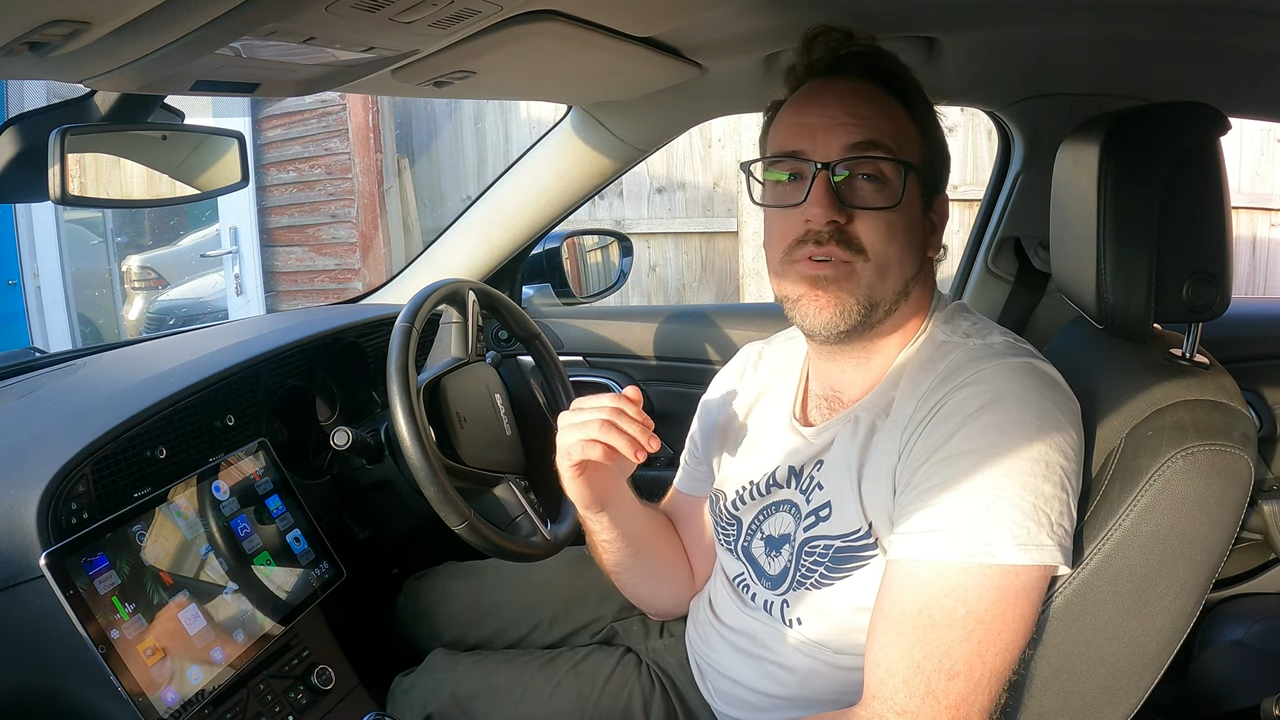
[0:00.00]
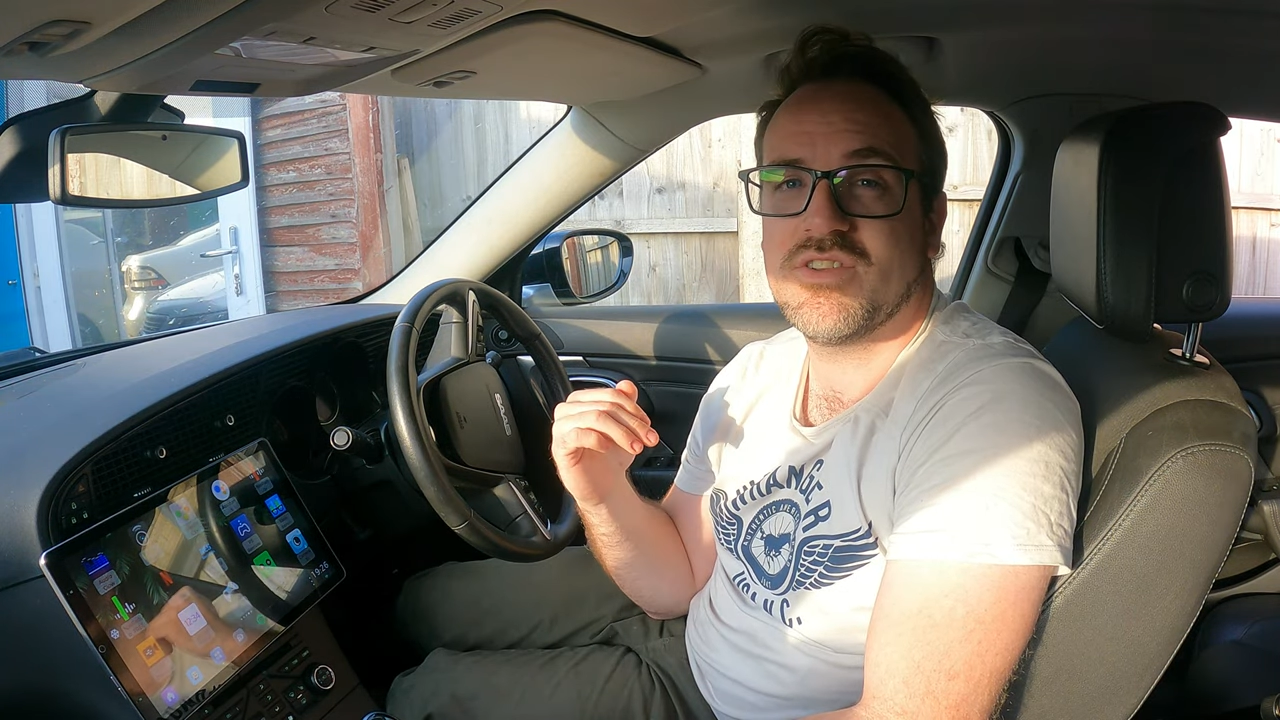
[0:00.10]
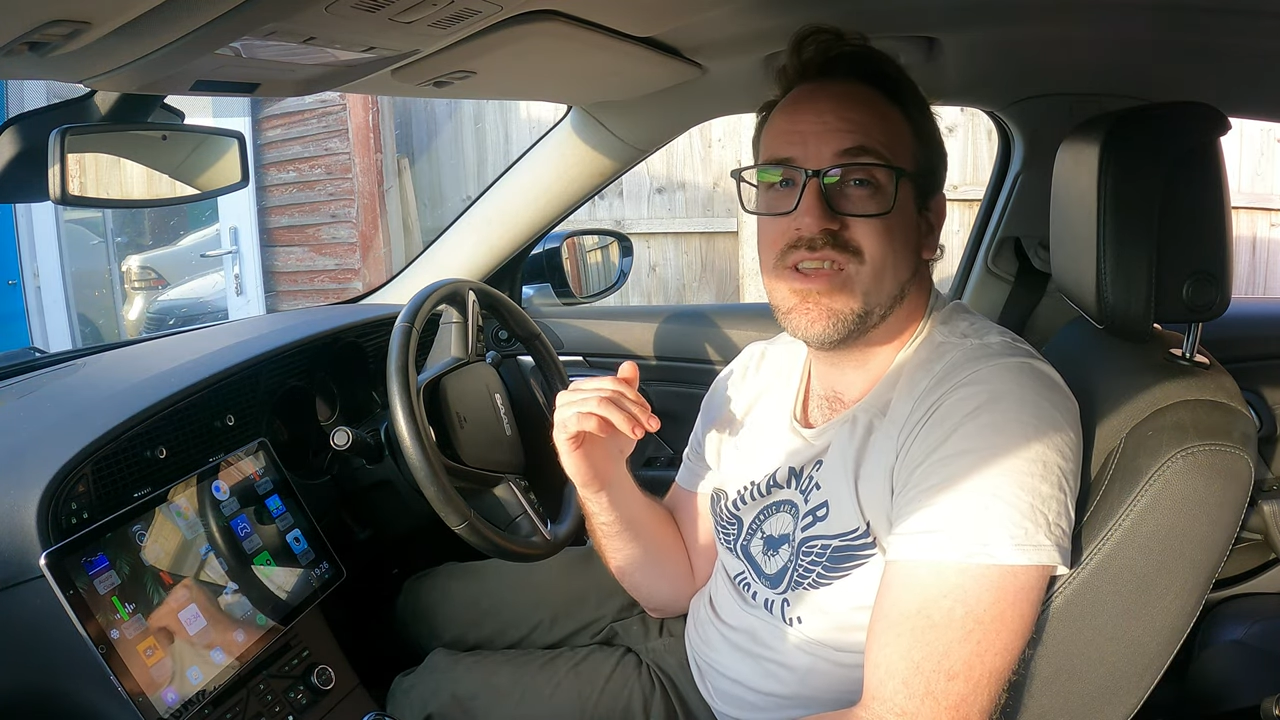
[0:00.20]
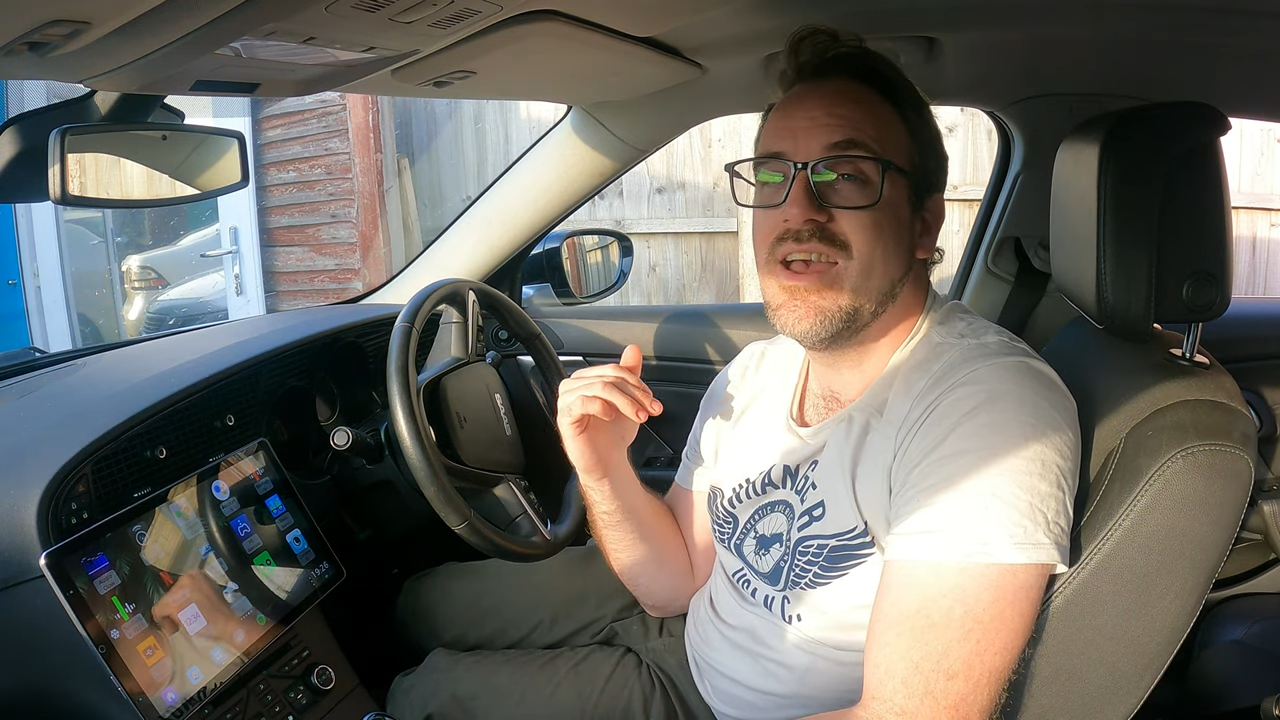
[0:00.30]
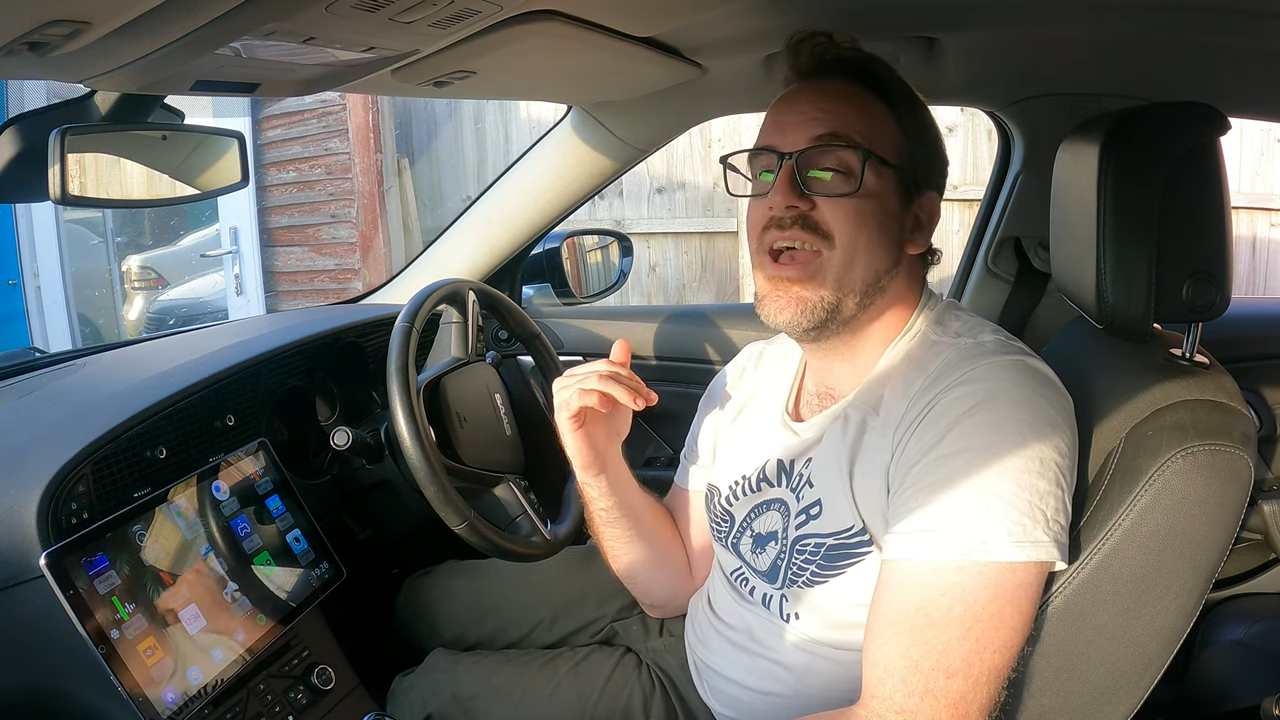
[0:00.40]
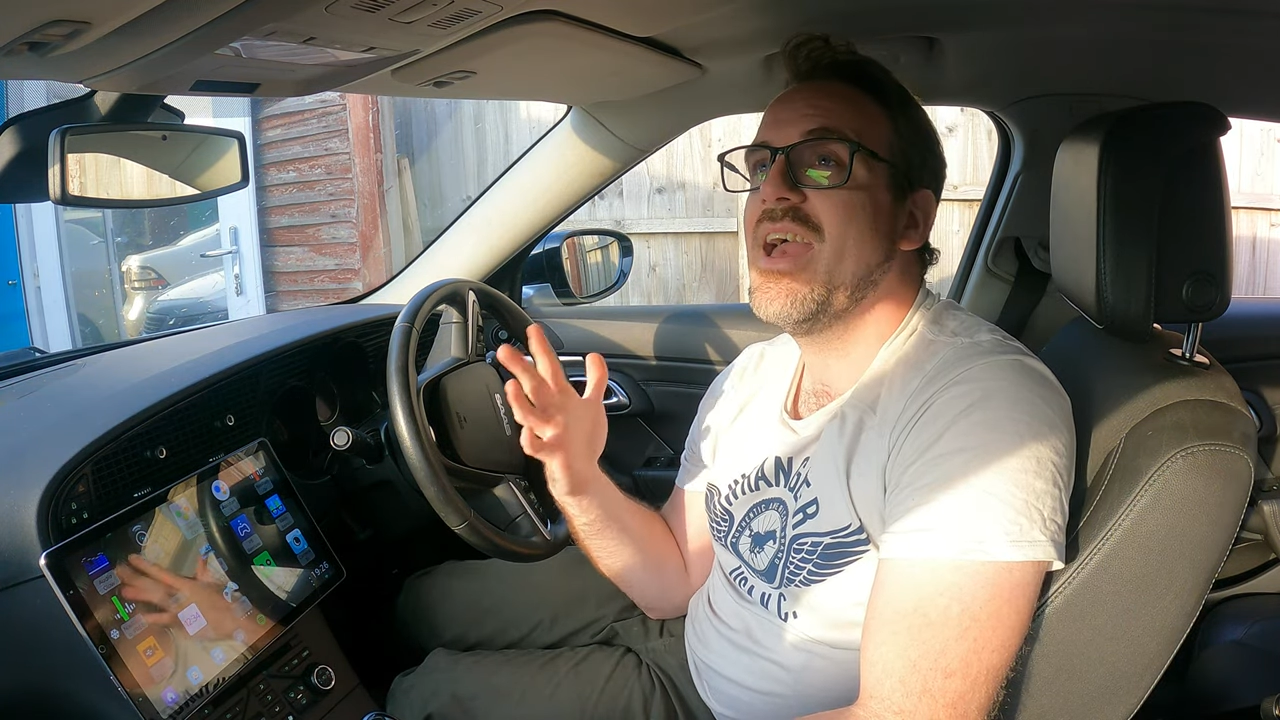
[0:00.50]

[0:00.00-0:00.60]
much